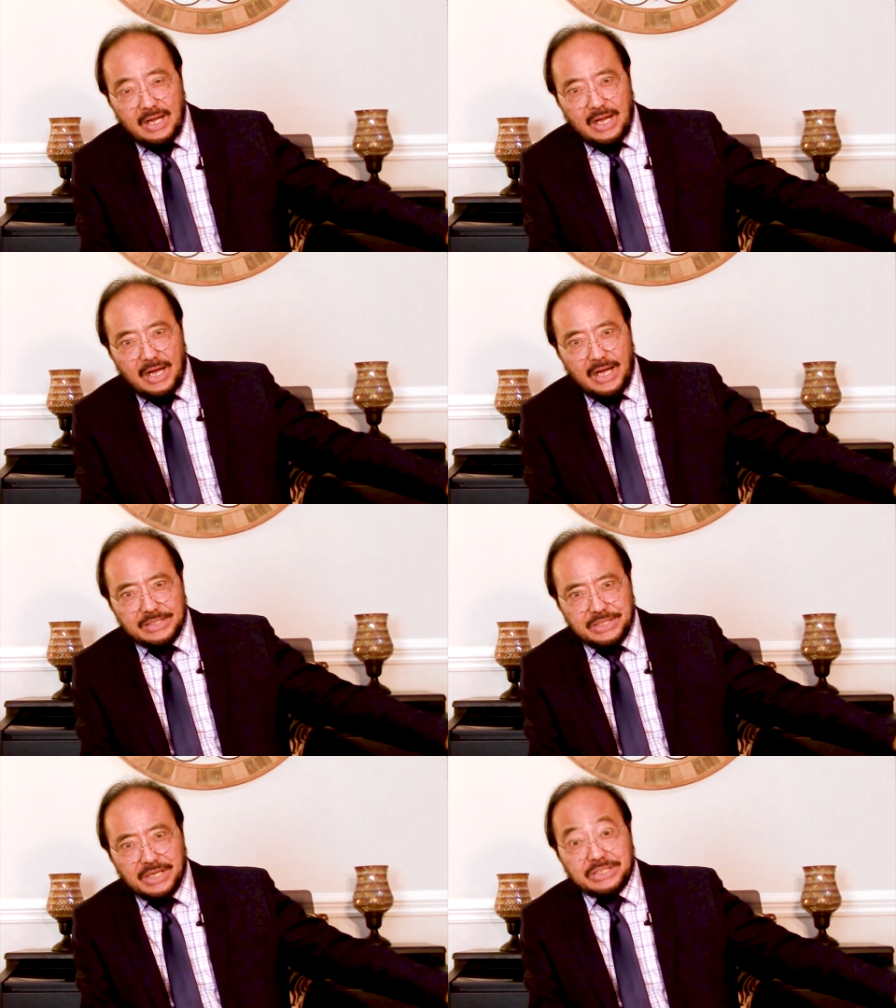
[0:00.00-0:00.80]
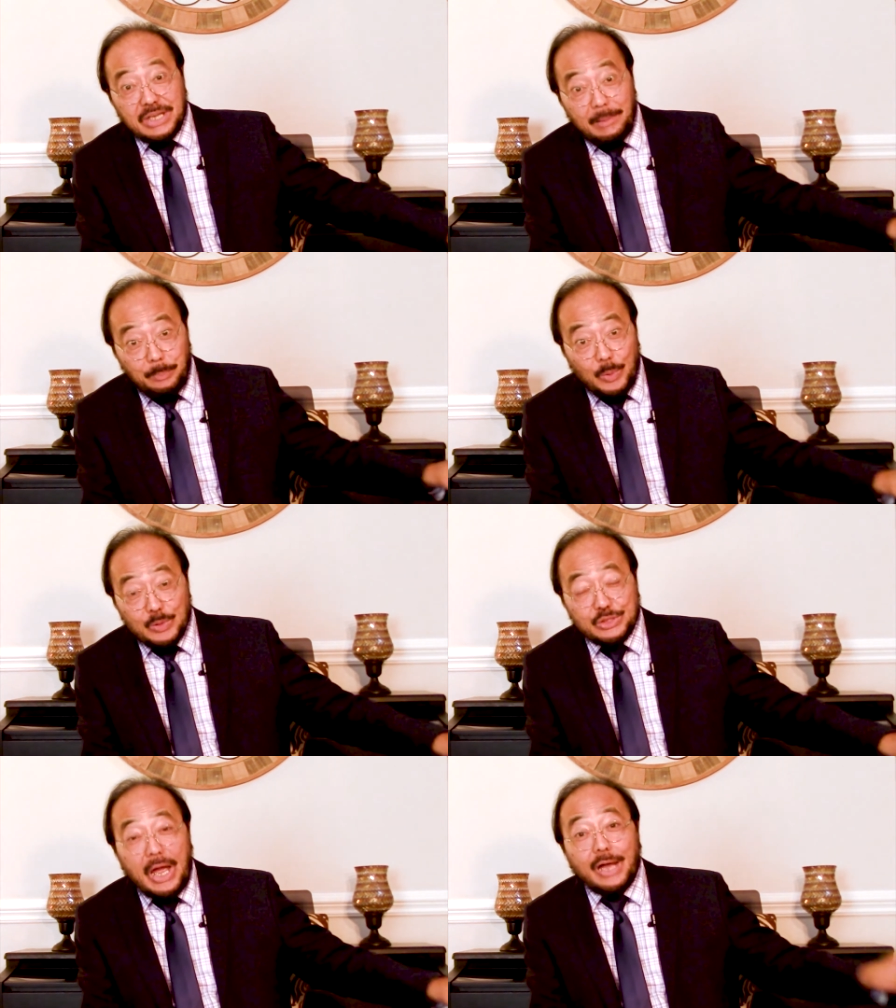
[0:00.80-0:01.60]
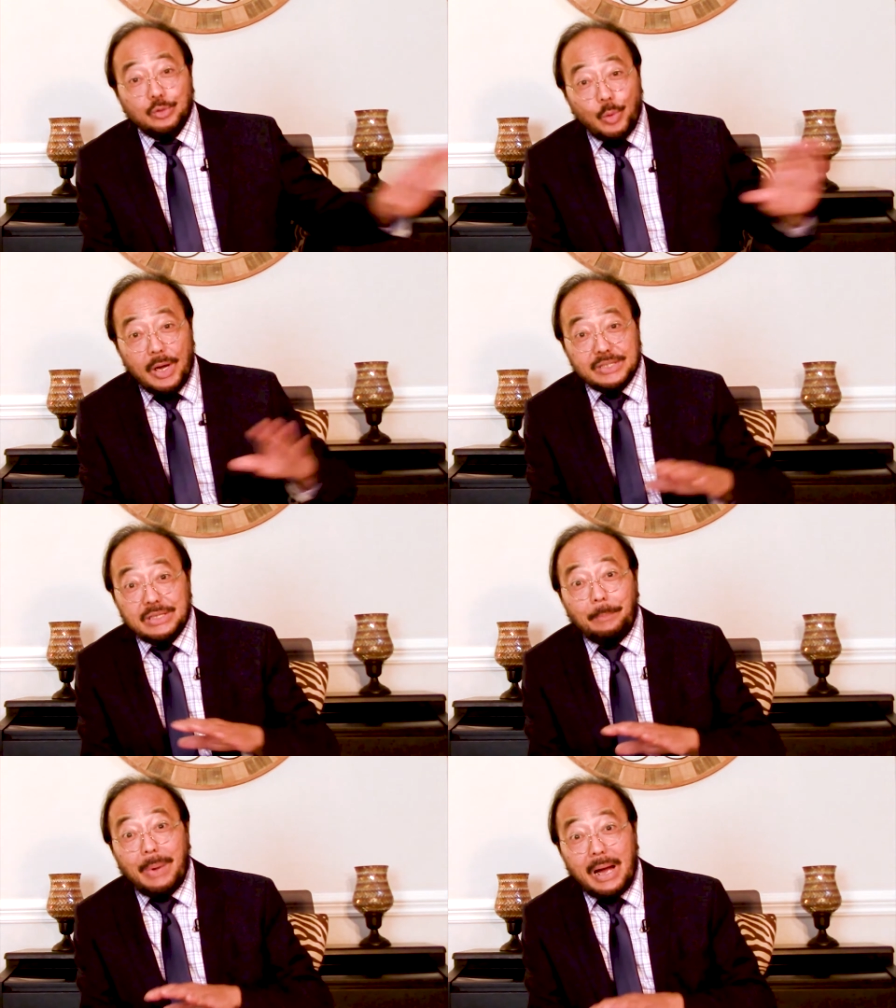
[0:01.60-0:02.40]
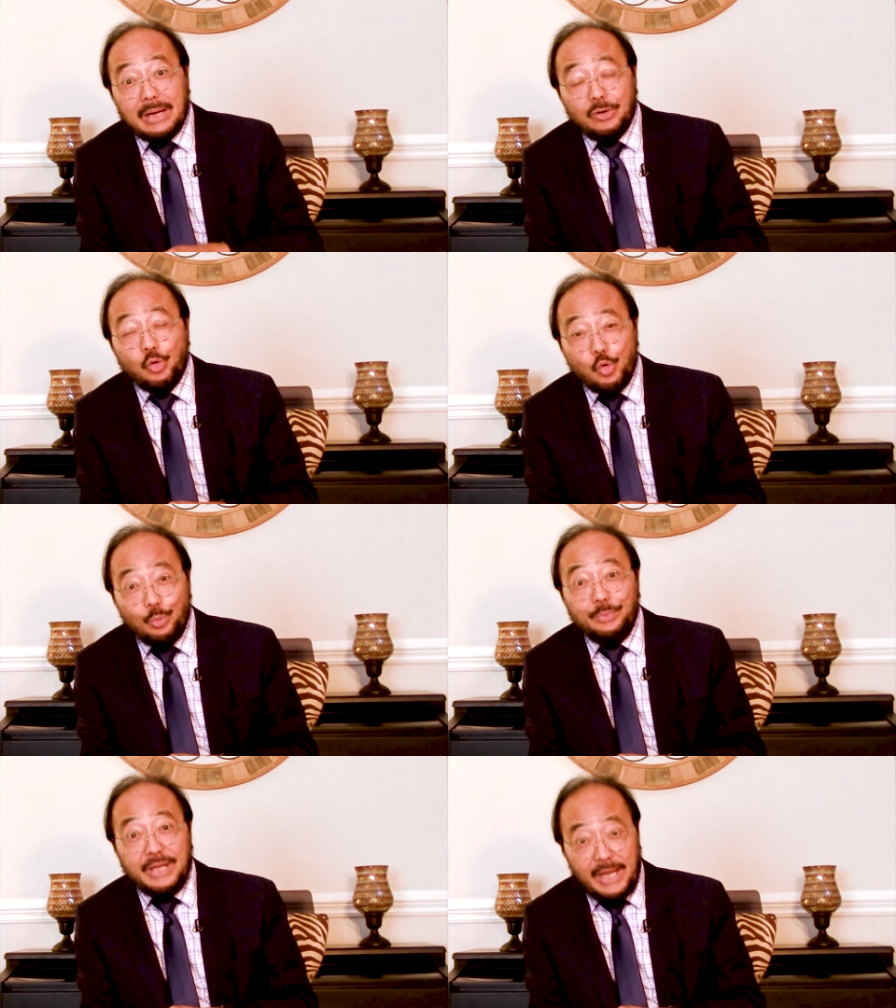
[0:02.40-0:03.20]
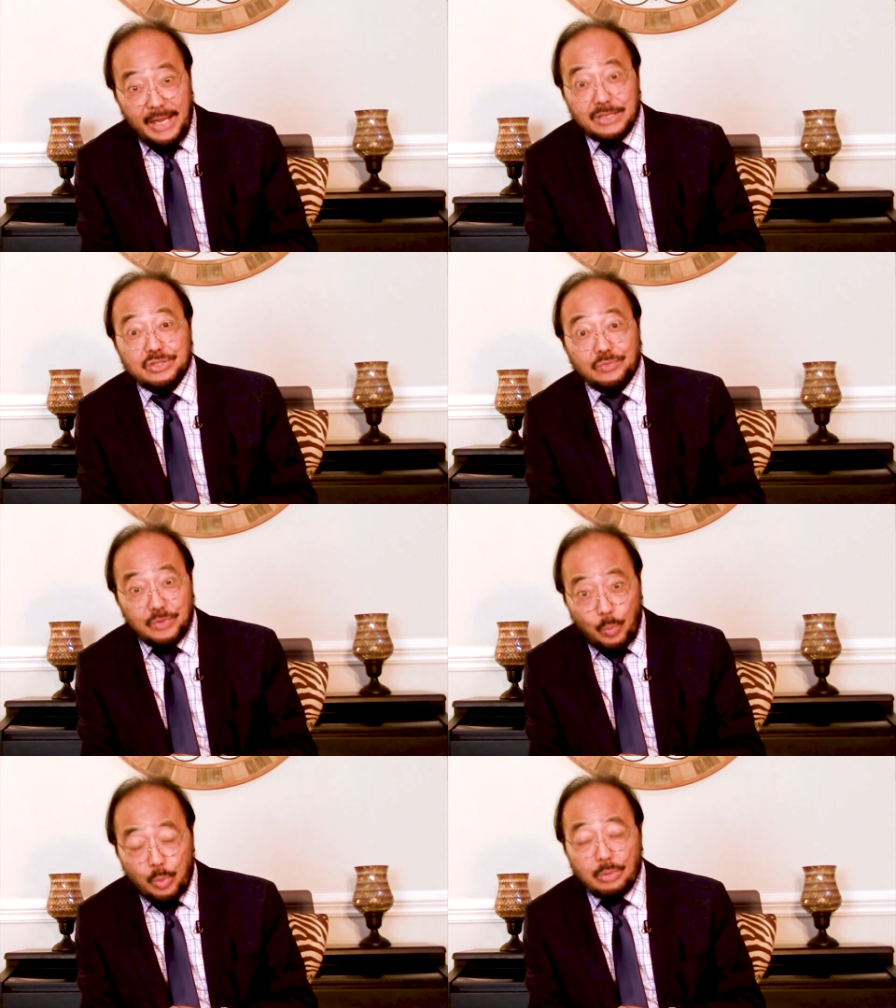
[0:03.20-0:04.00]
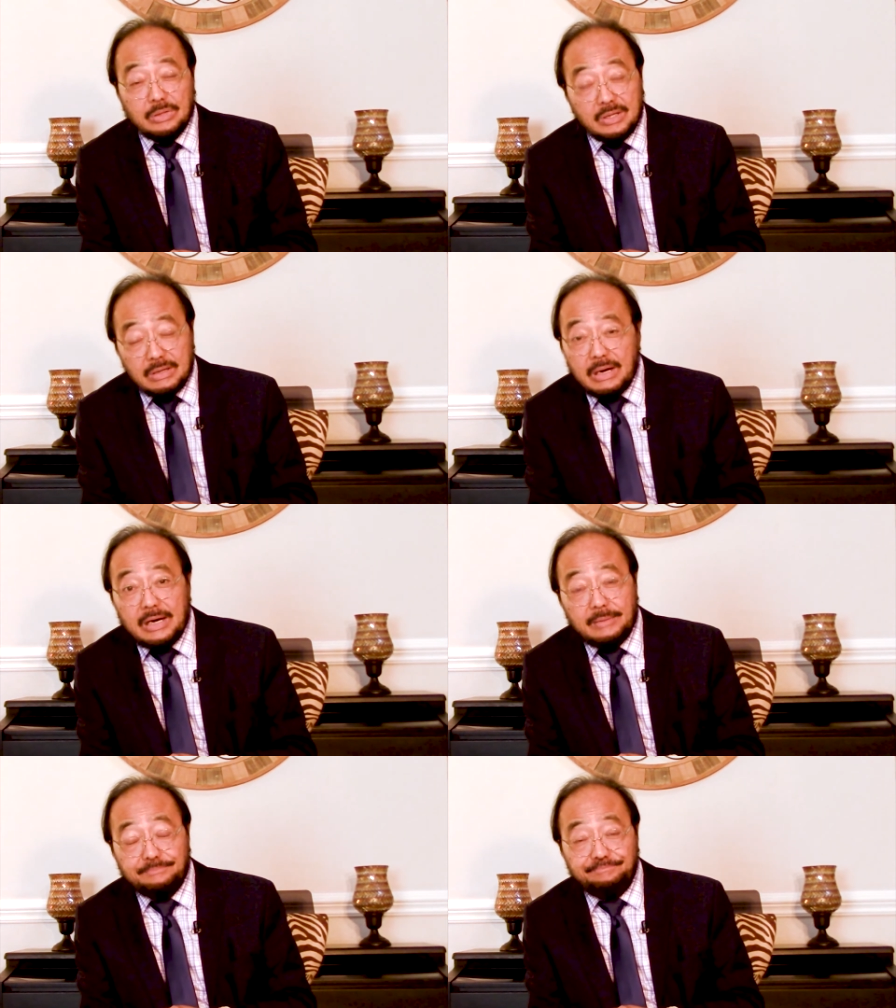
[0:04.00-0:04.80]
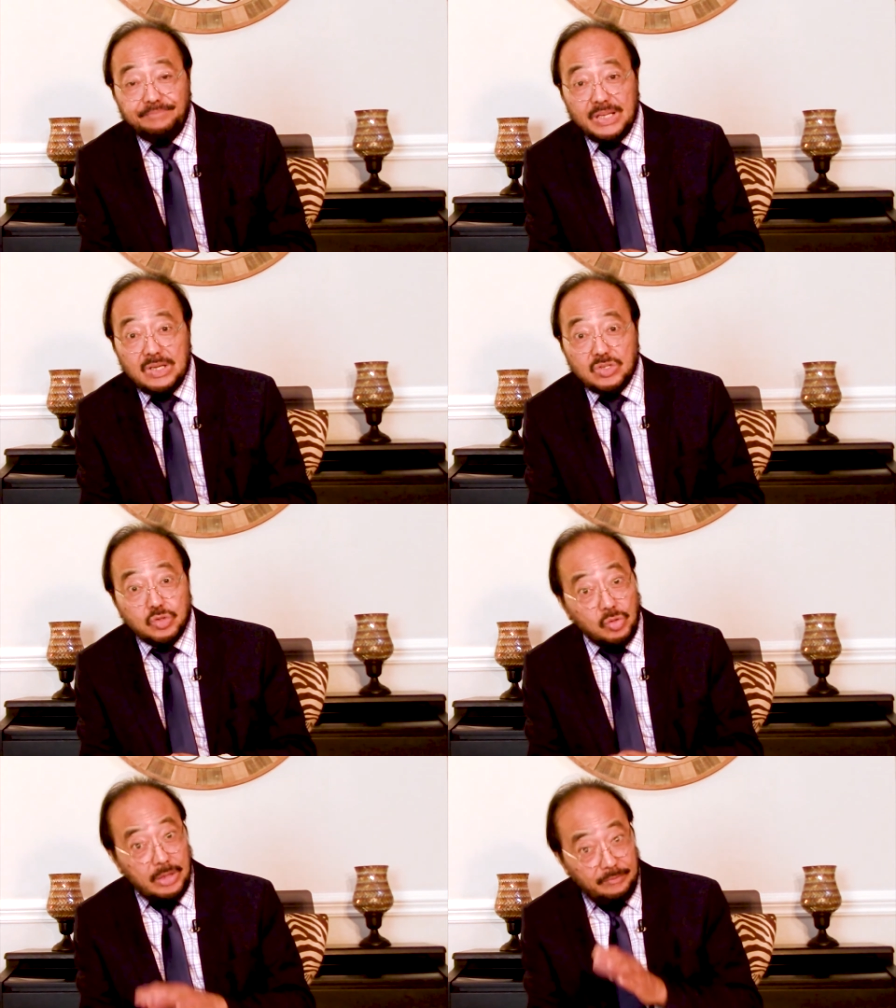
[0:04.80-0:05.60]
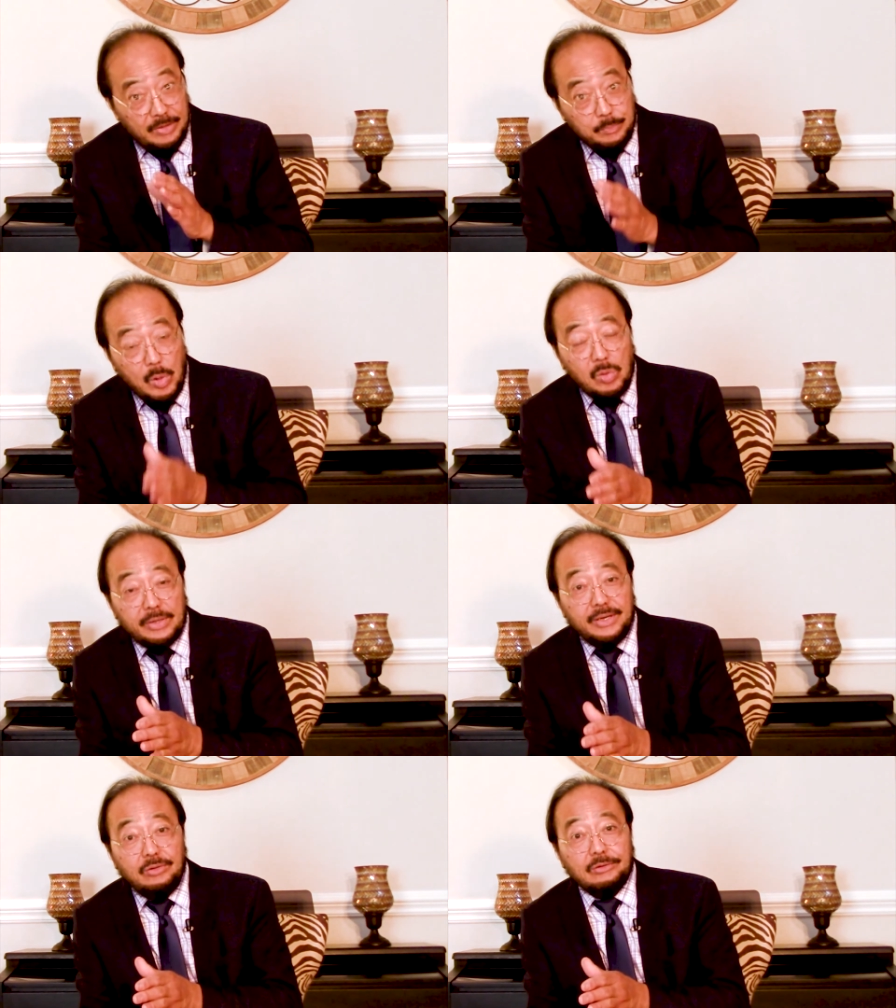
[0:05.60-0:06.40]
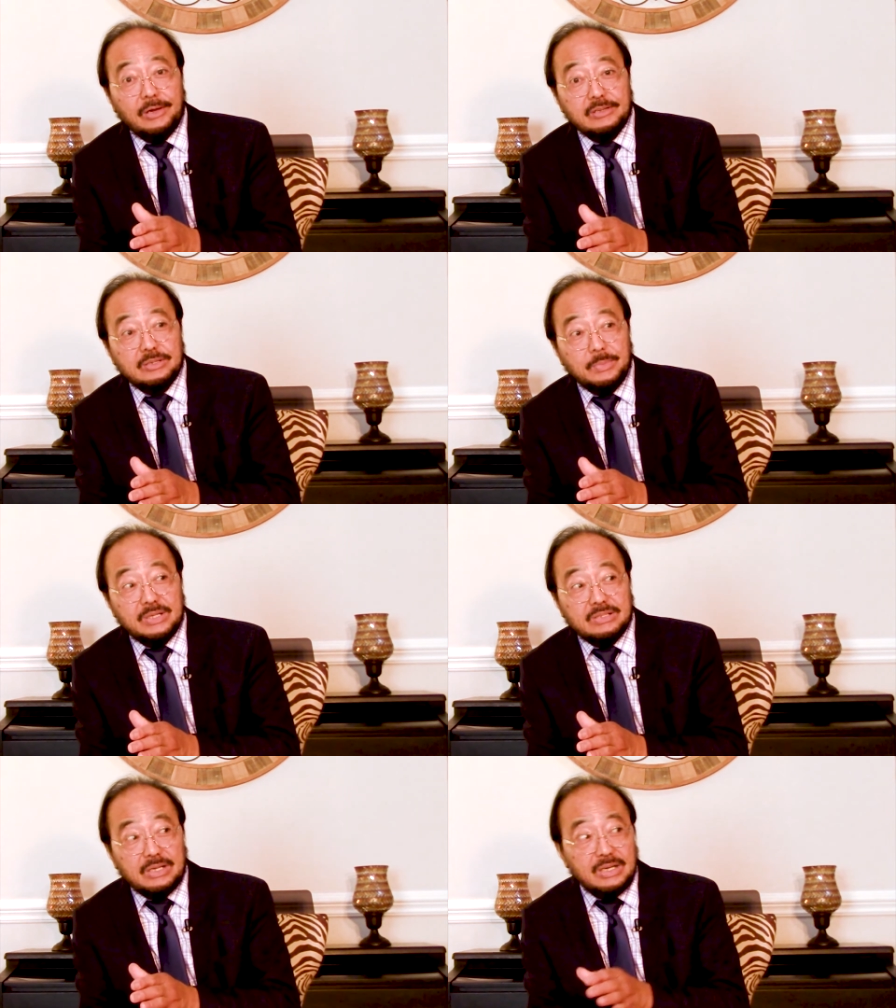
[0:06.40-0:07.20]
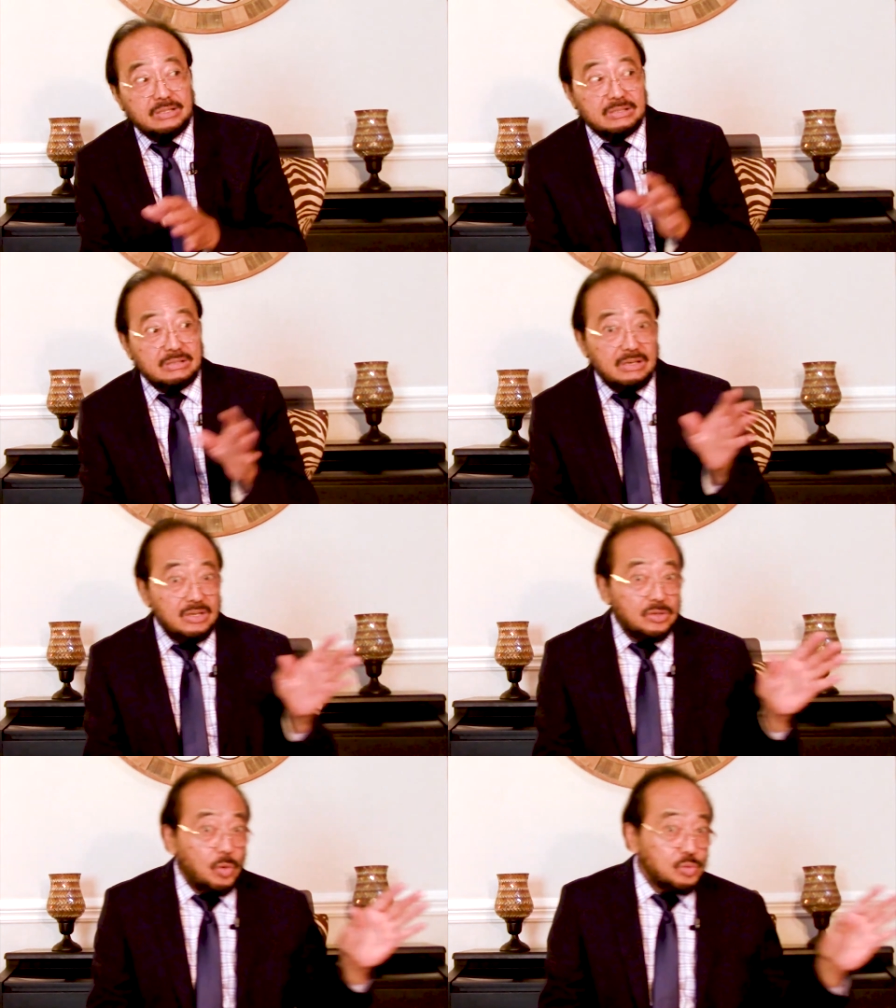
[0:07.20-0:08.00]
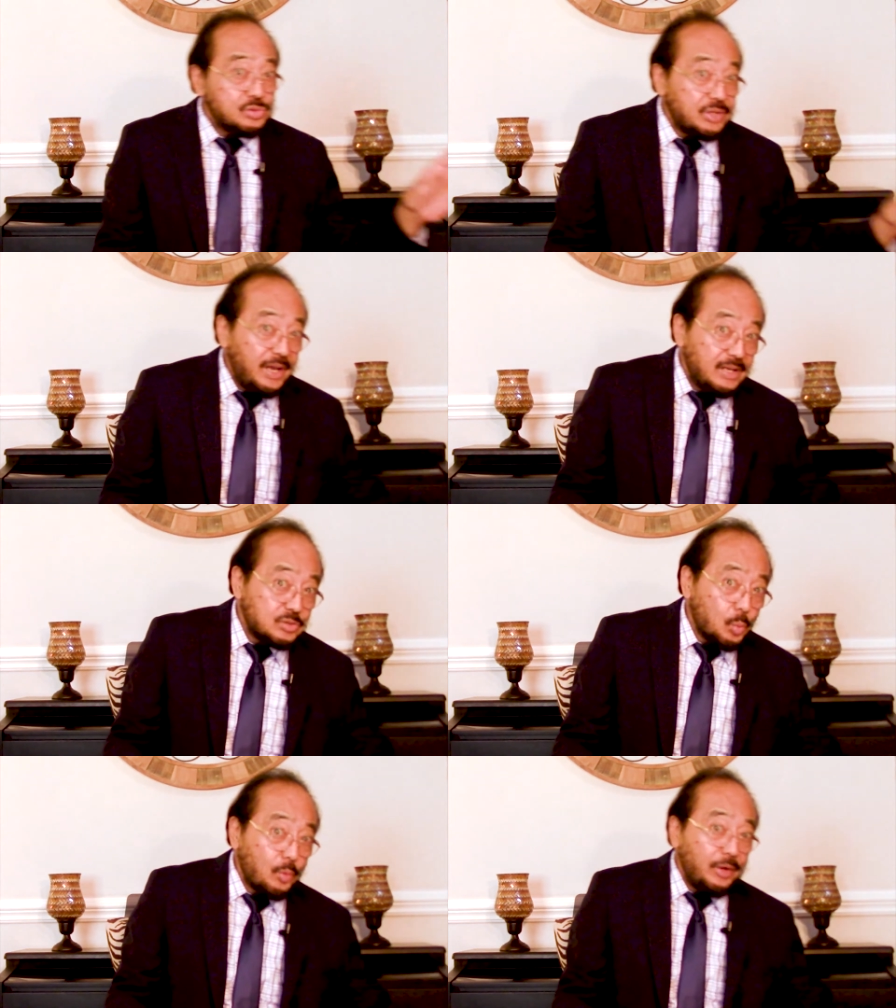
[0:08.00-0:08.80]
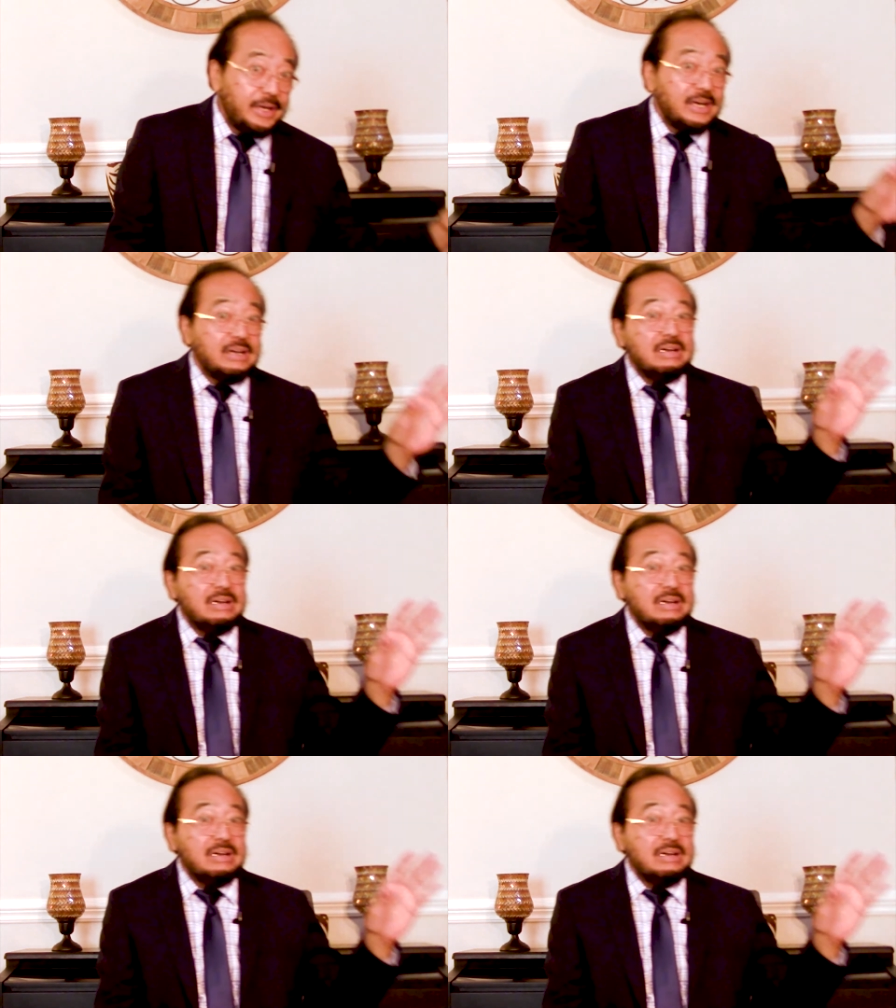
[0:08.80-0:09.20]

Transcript: as examples unto us upon whom the ends of the world are come. So even Paul in the New Testament says those things were written